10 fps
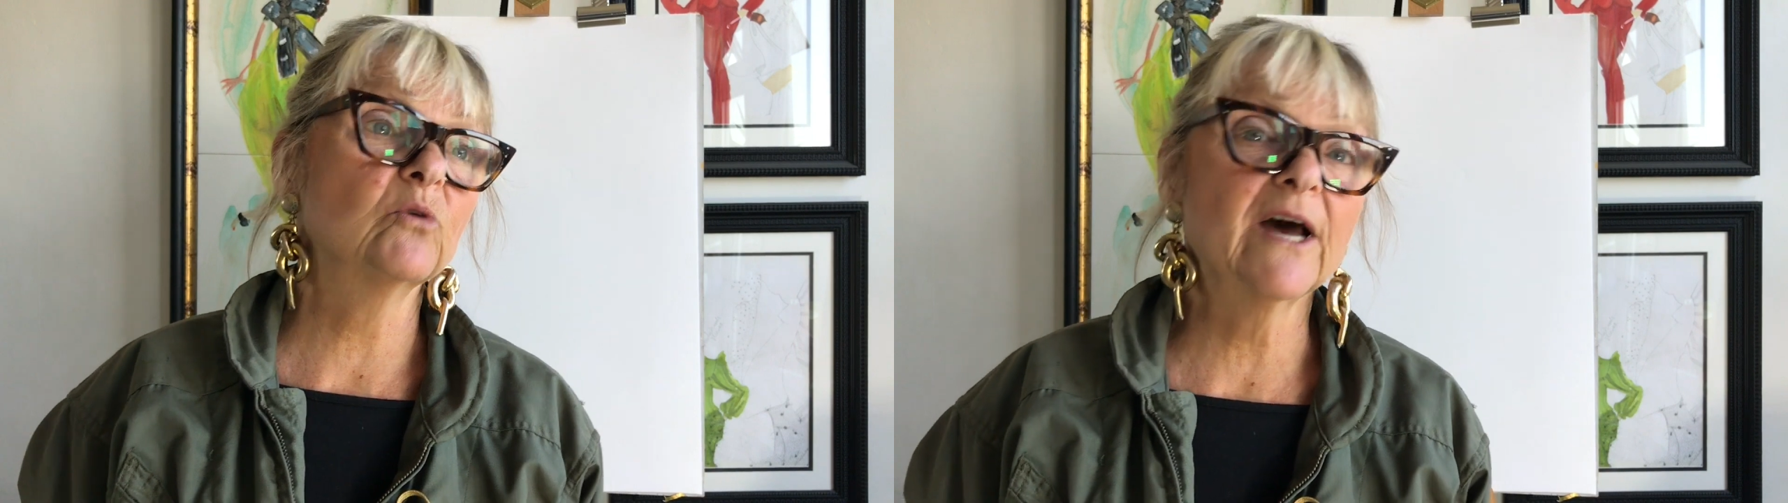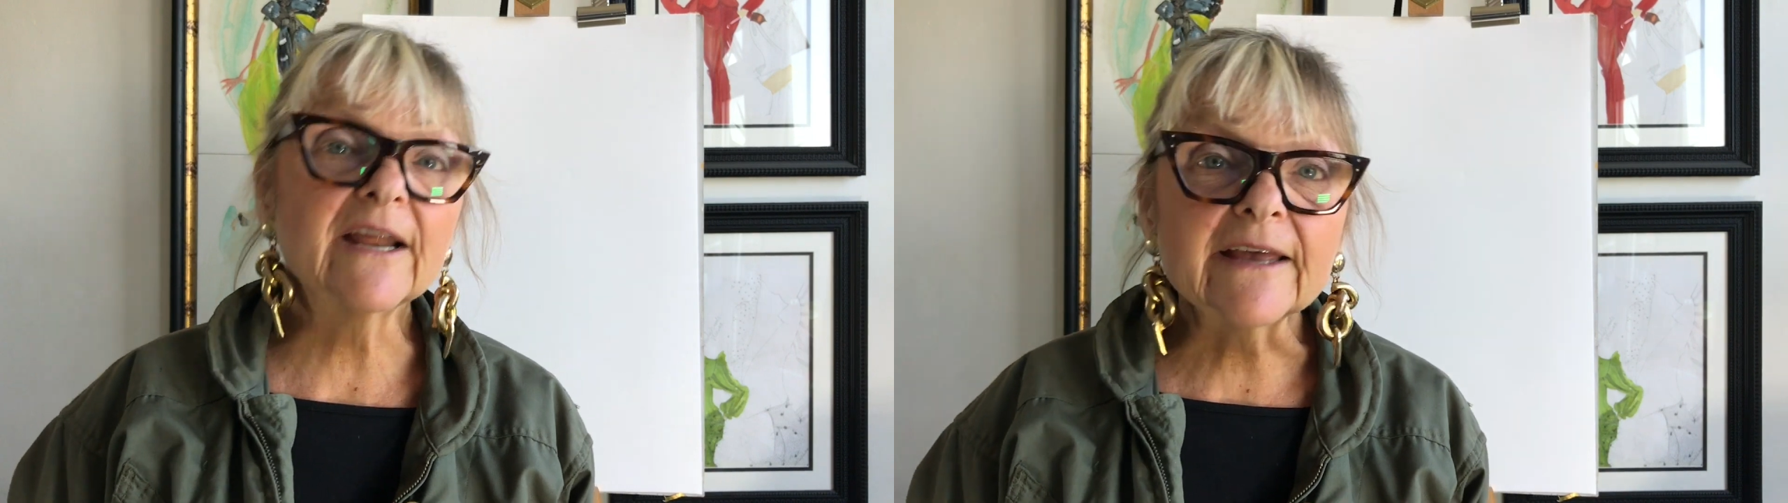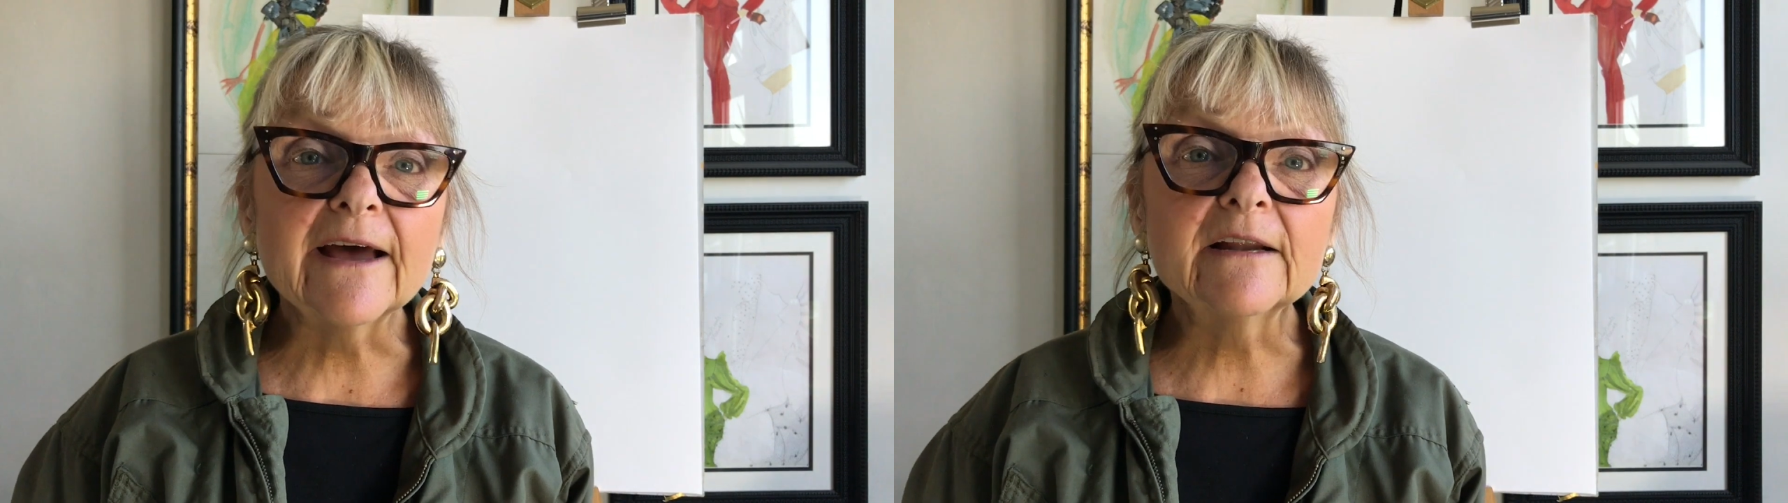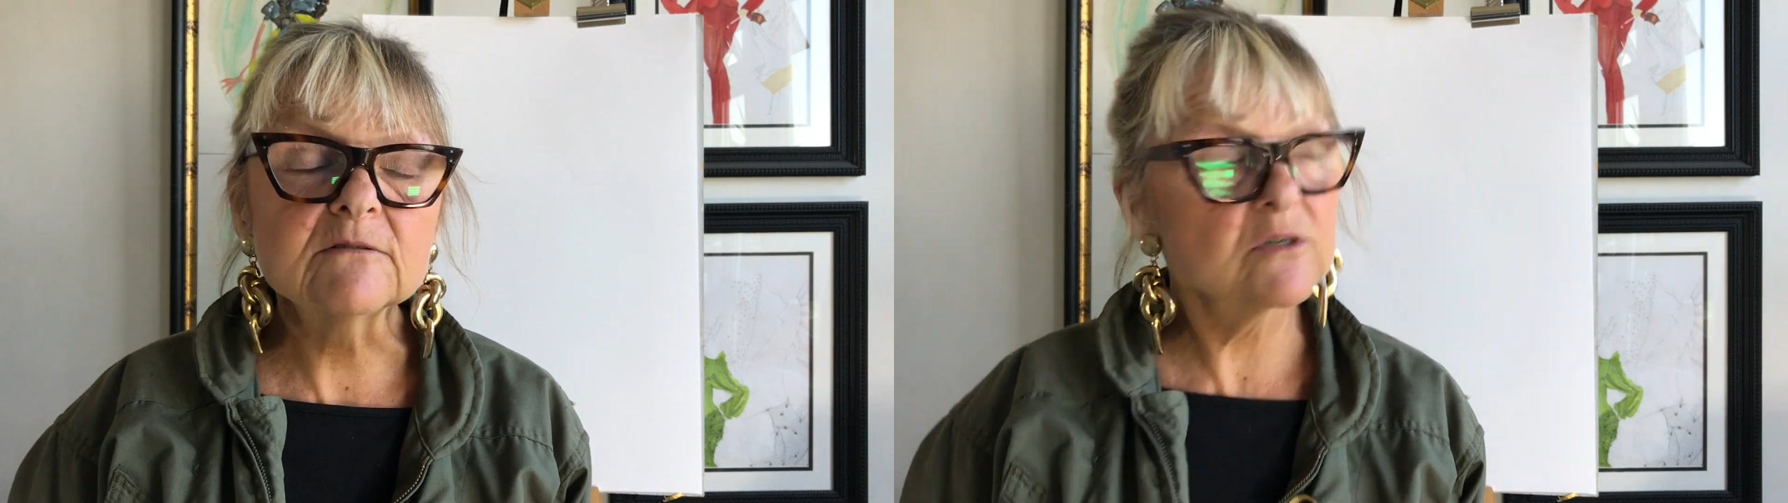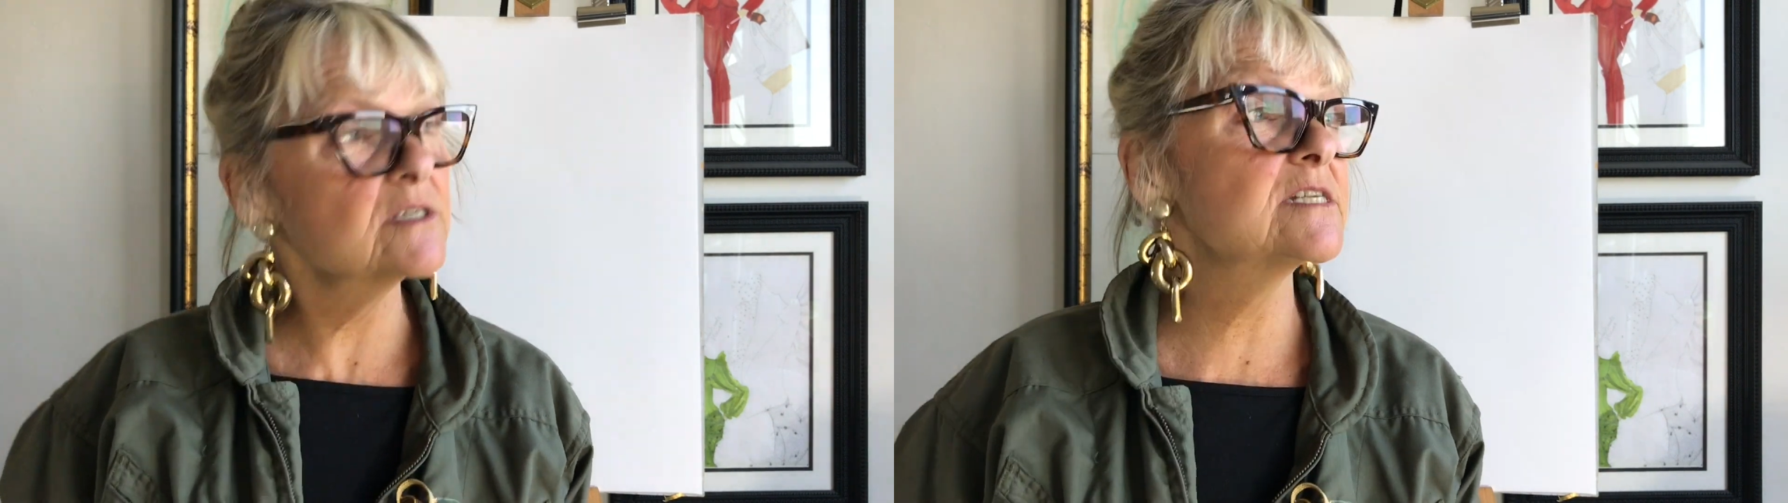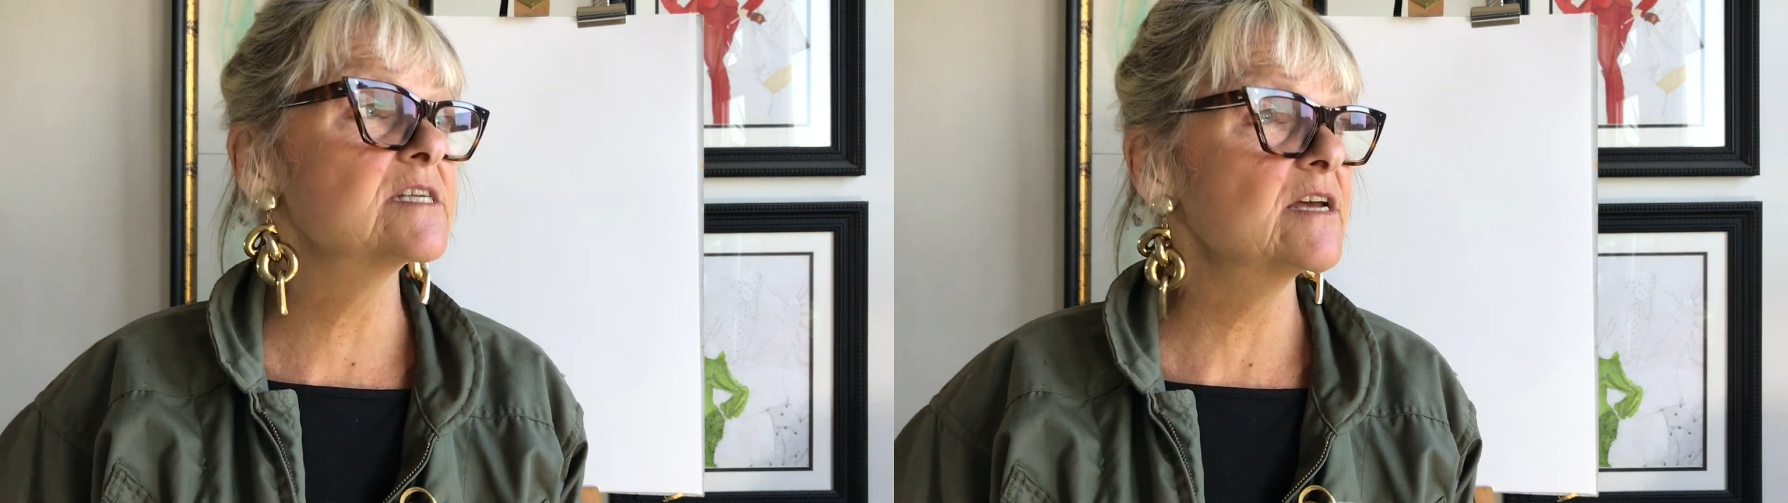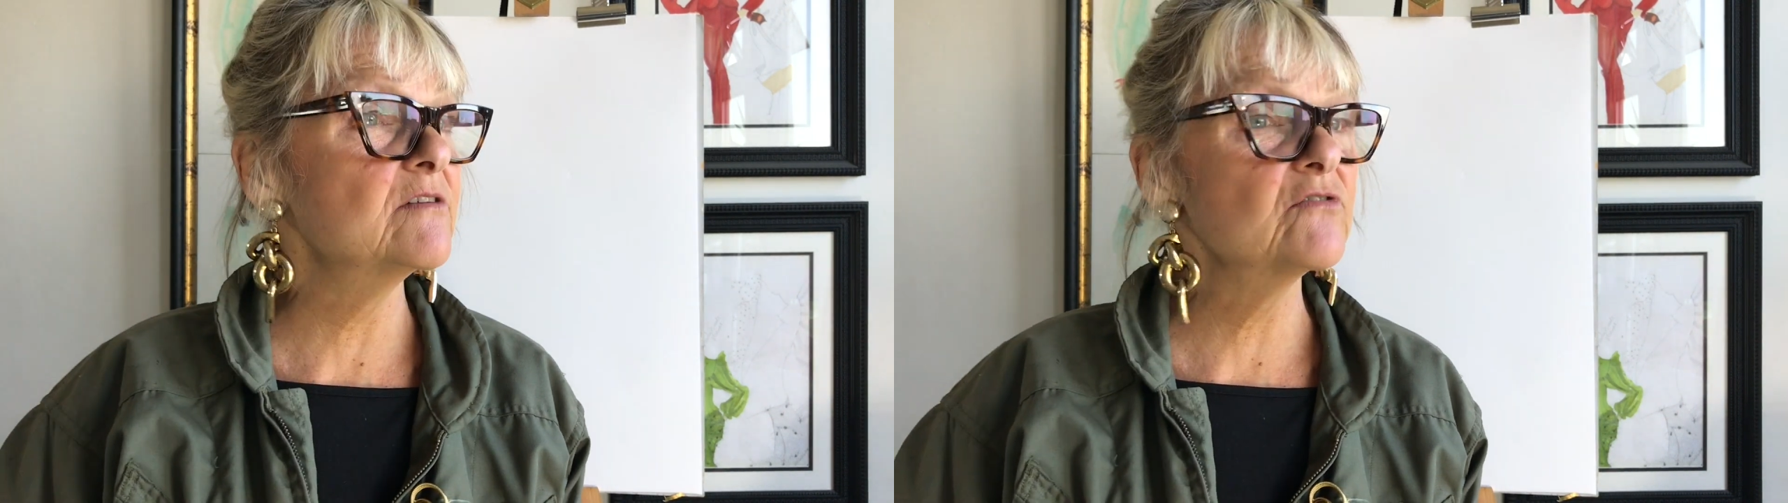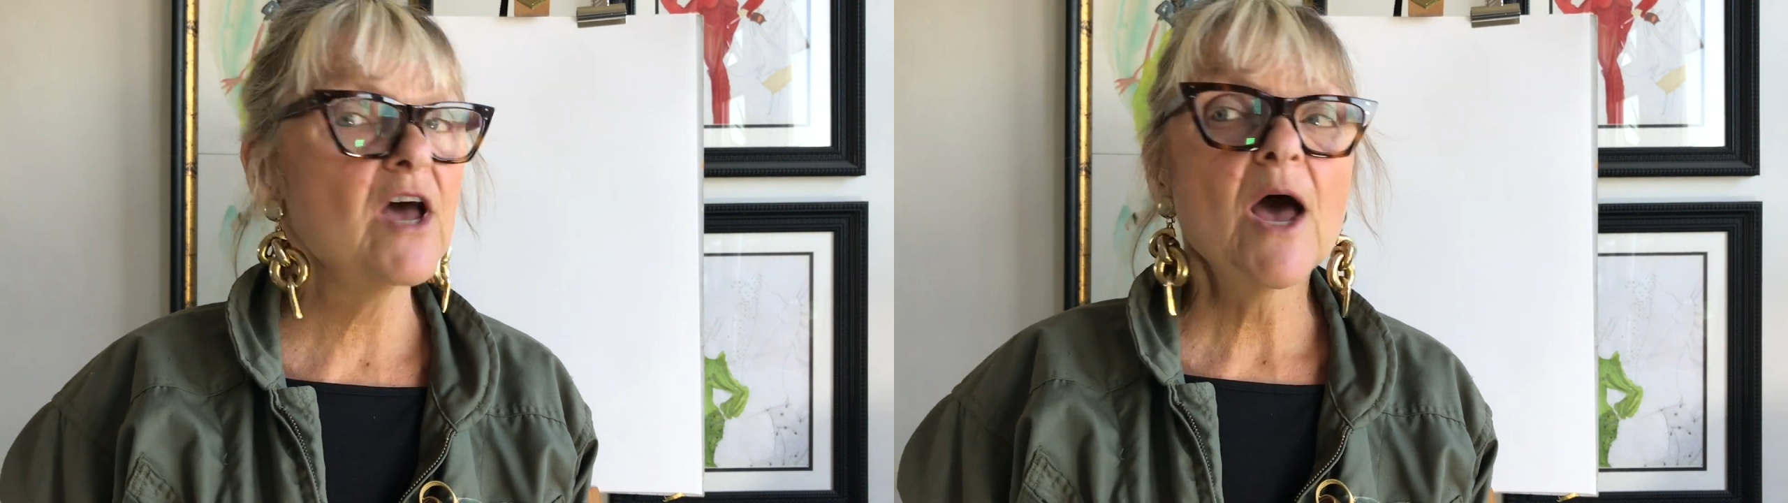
kind of get stiff.